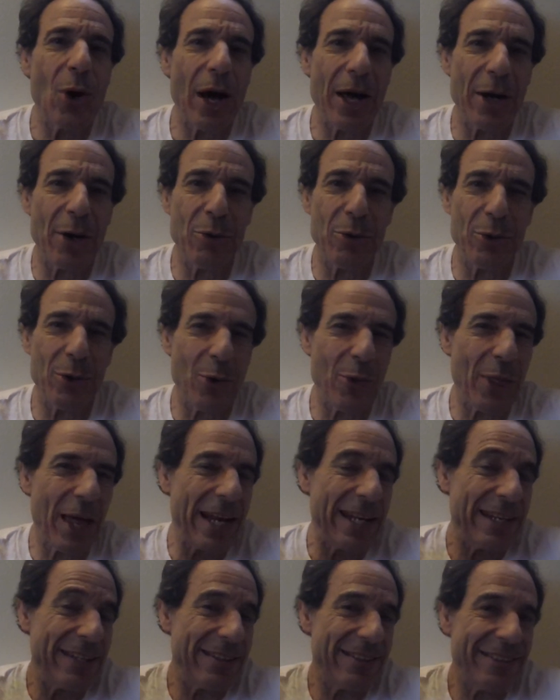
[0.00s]
I don't know
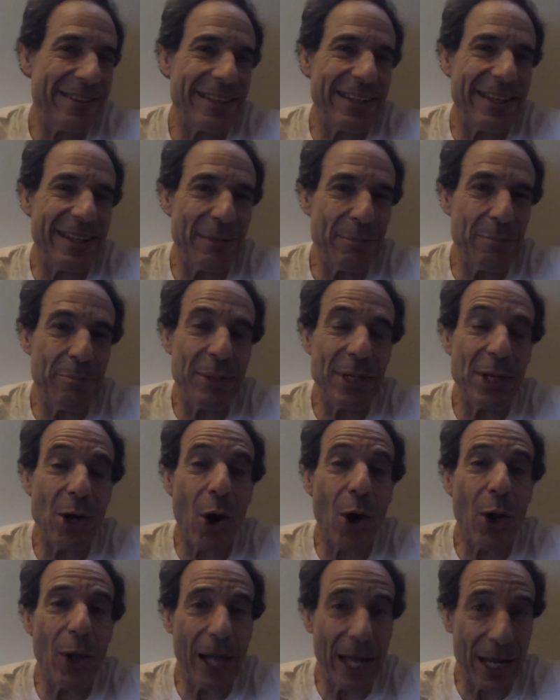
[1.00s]
that it's the
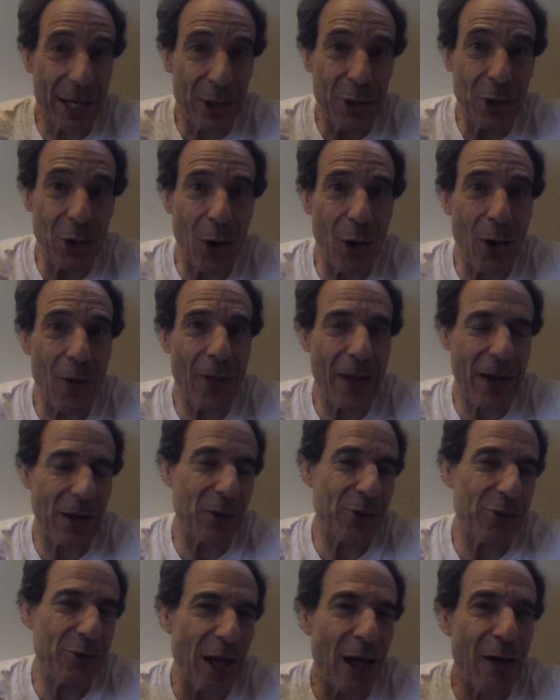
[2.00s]
be all end all
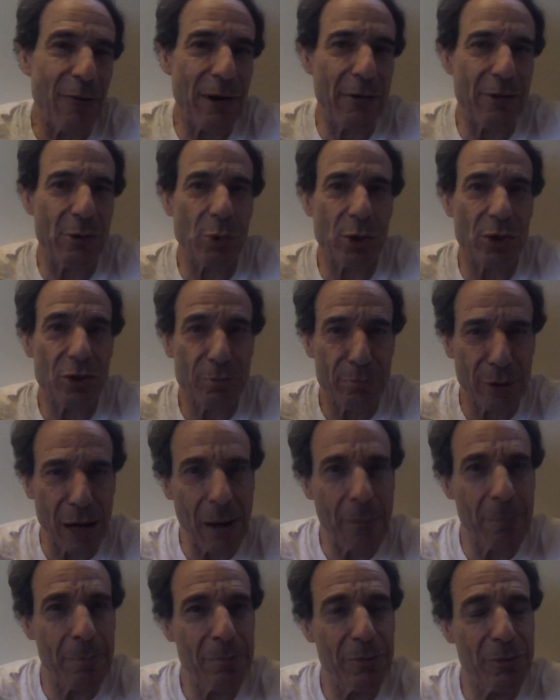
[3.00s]
that'll solve everyone's
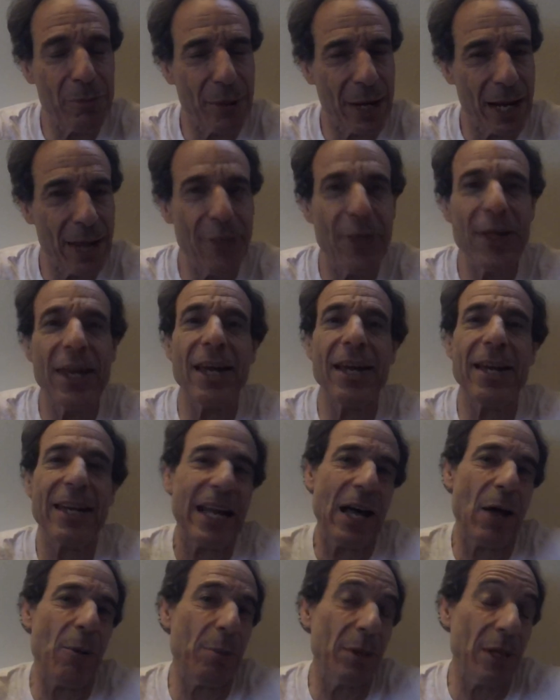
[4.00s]
problems, but I think it
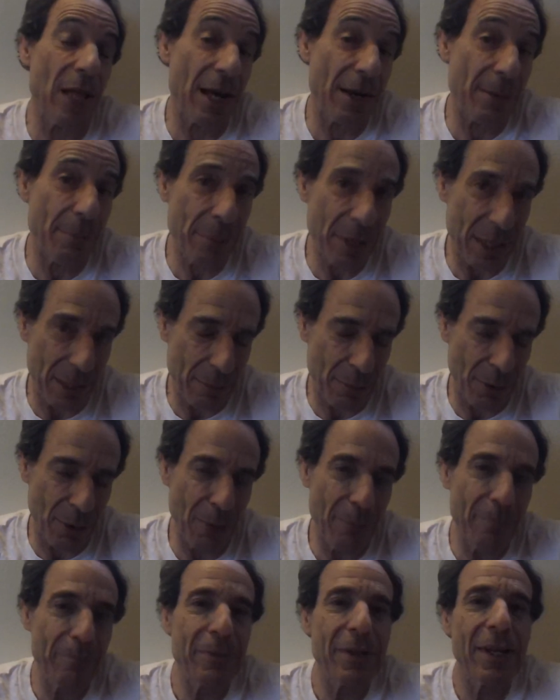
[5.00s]
can help a lot of
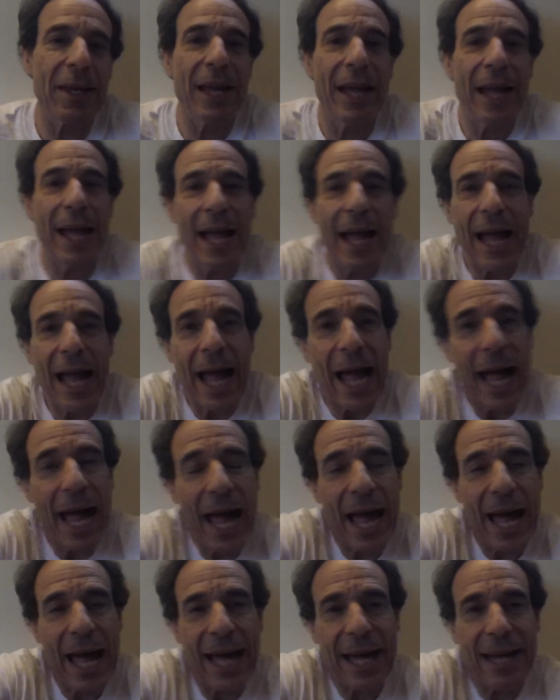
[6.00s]
people.
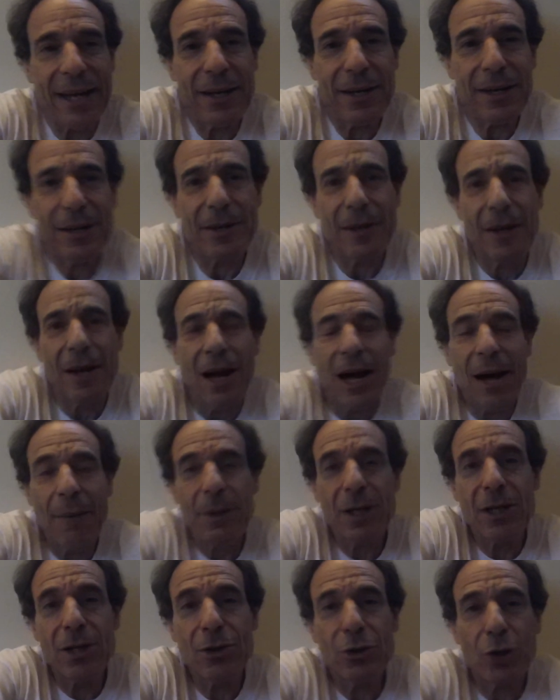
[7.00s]
And
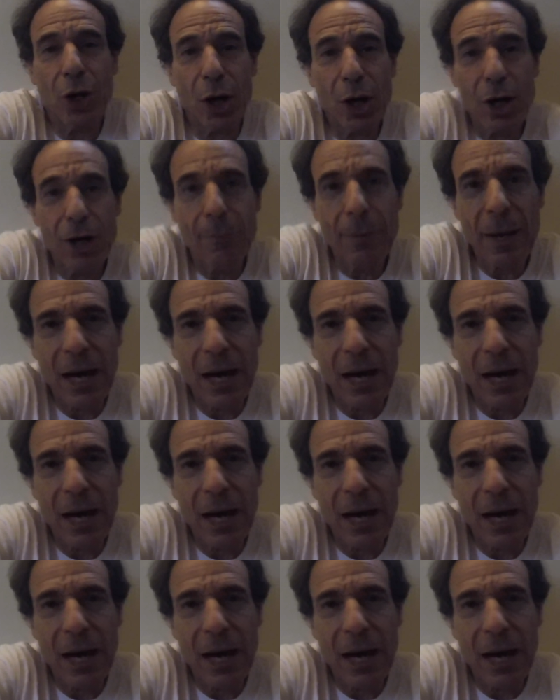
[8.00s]
I'm going to talk